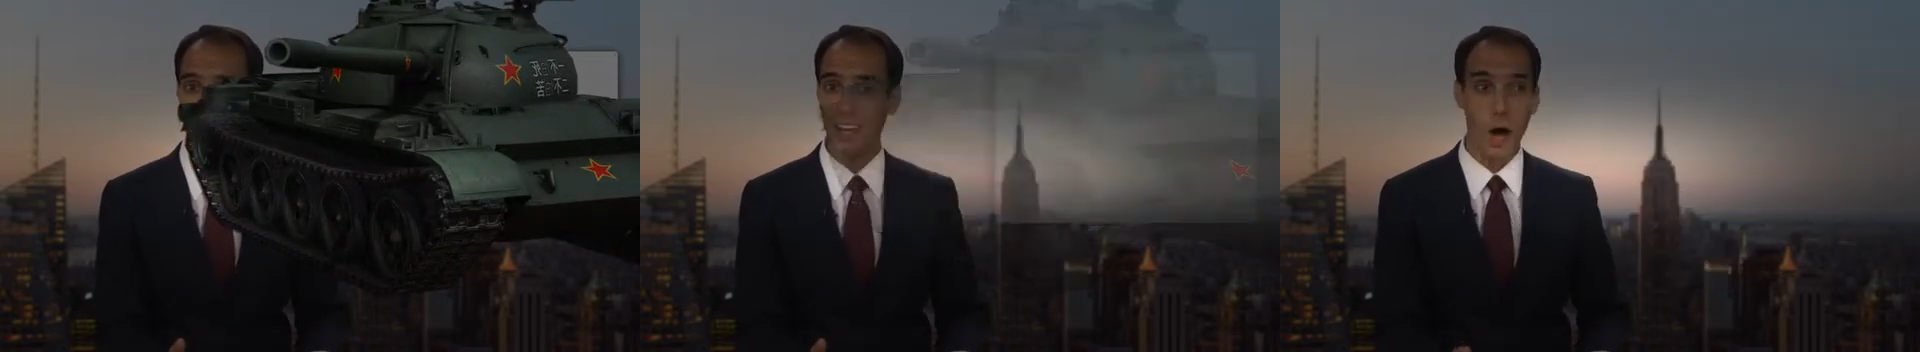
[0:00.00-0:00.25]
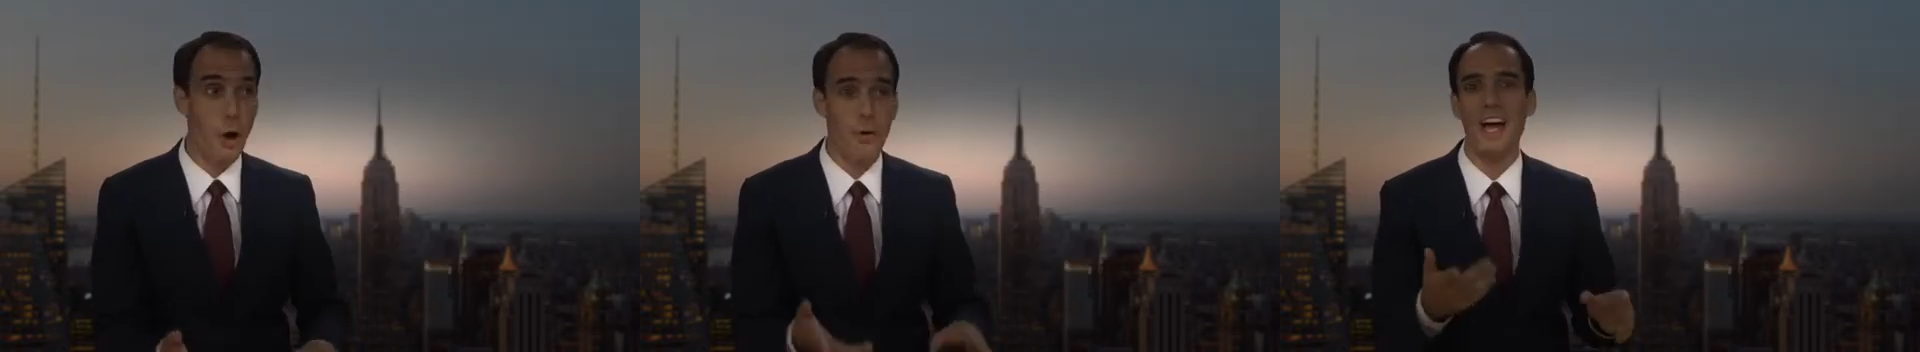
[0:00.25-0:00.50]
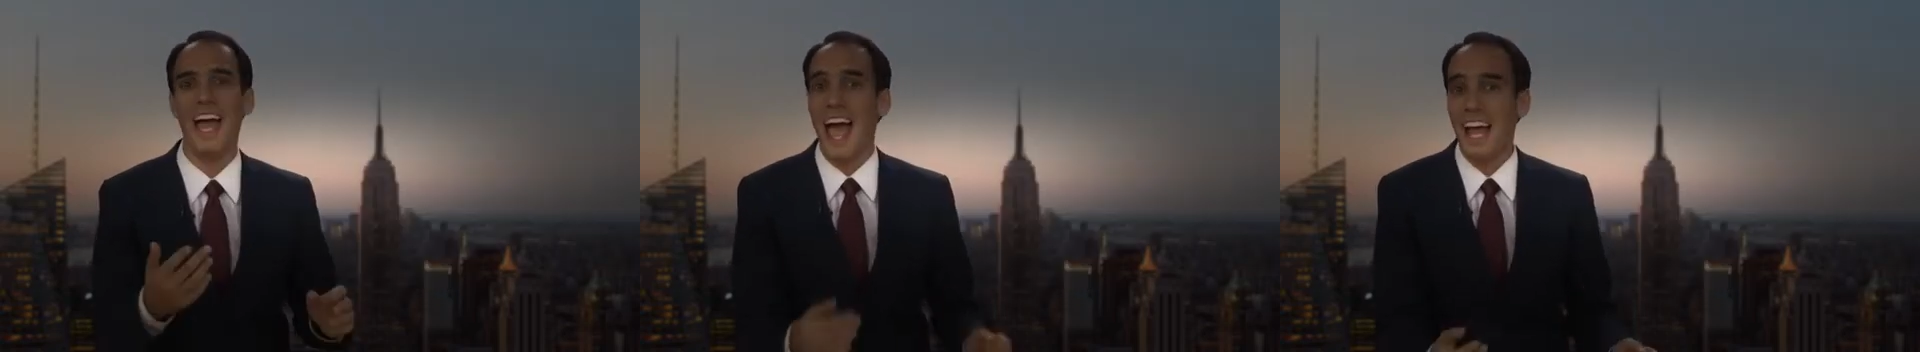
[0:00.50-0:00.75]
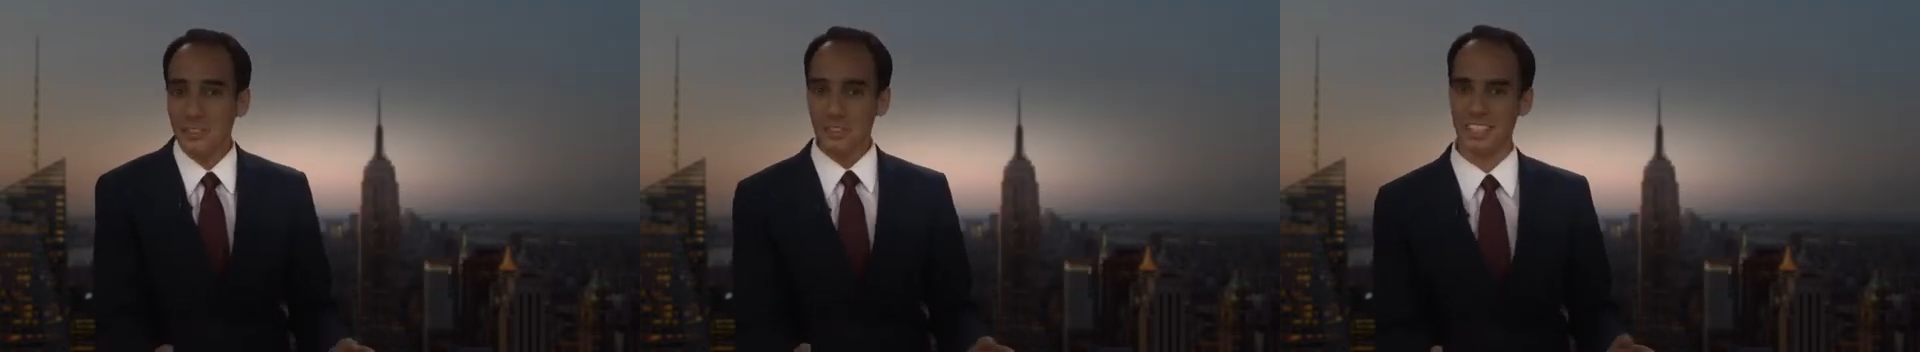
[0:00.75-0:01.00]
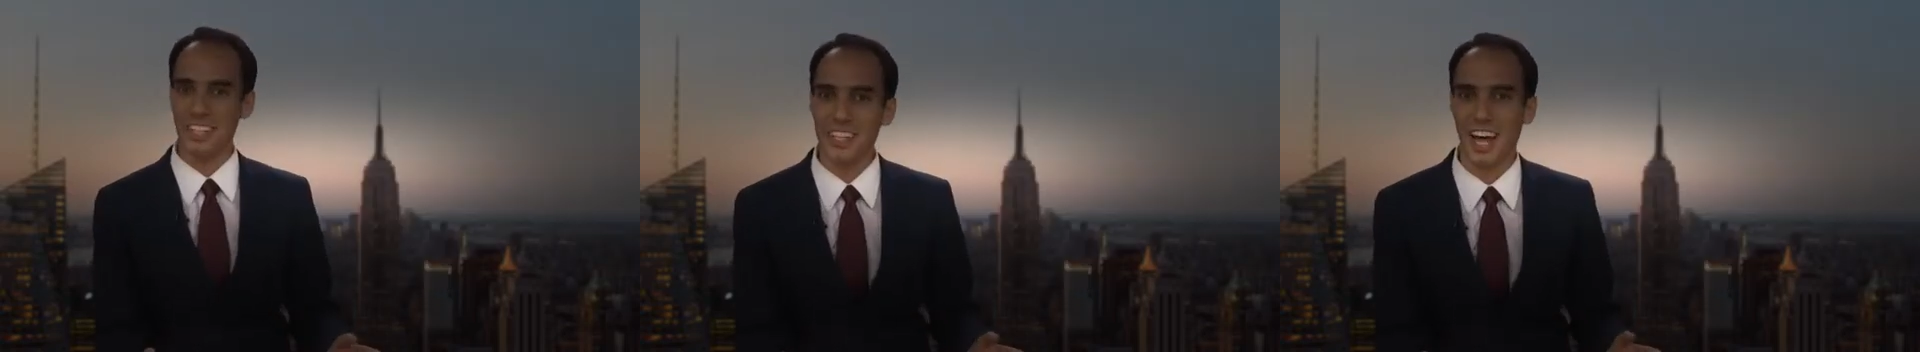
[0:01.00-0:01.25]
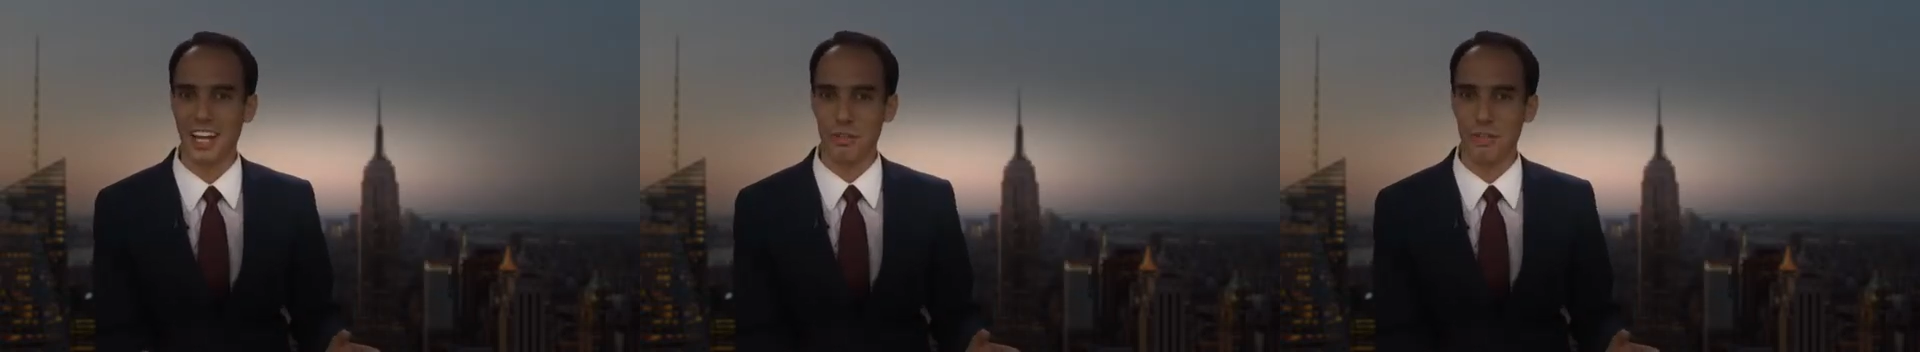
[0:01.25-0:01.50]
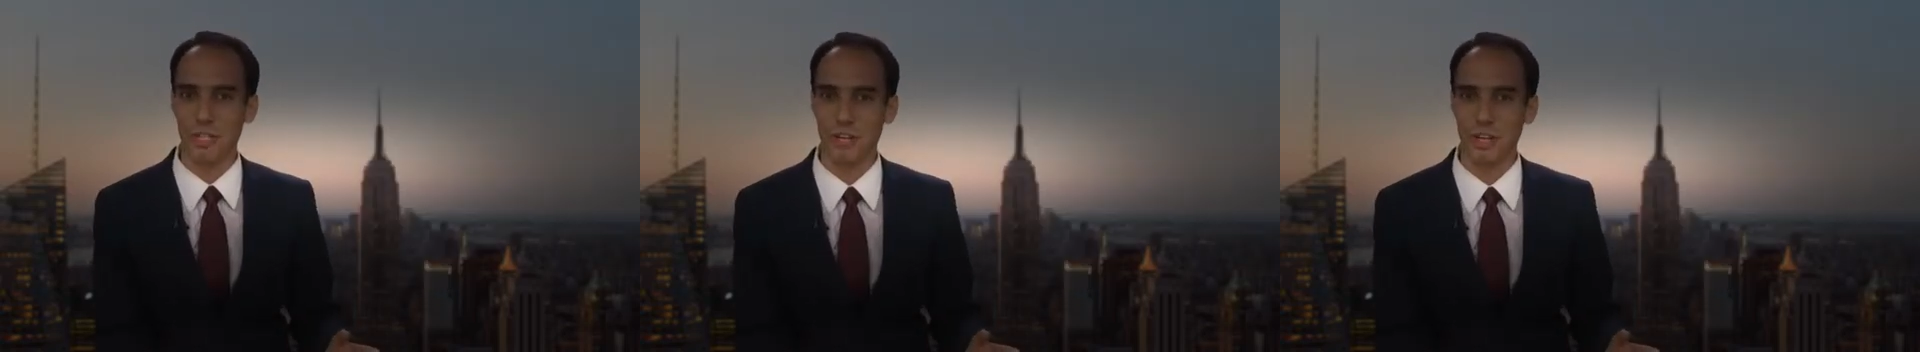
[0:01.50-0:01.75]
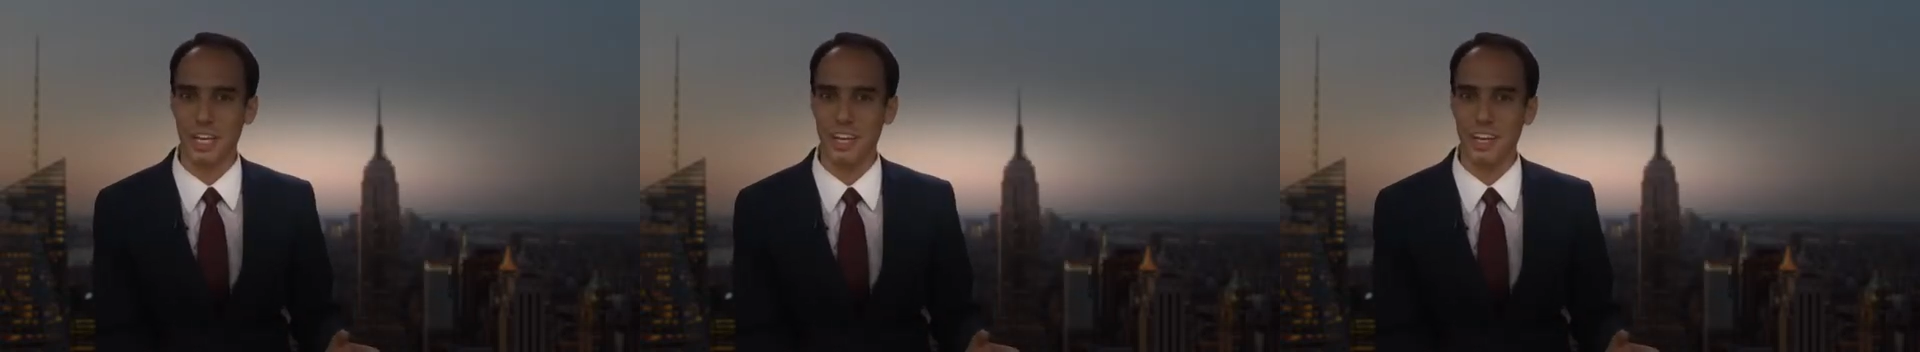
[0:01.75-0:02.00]
Oh, and you're still not at 3
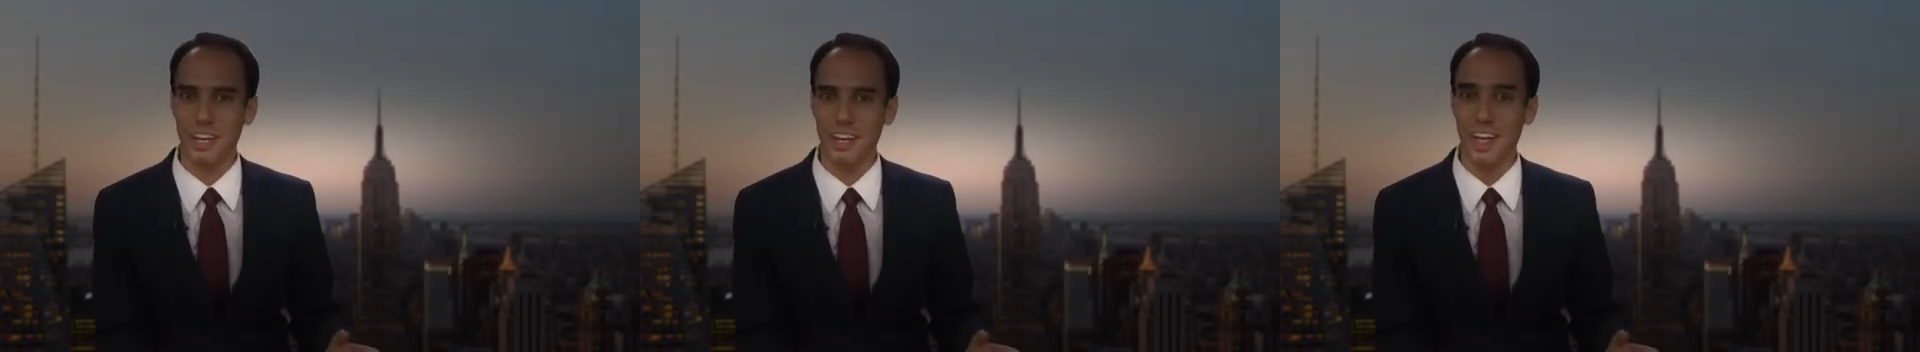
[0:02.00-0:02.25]
trillion.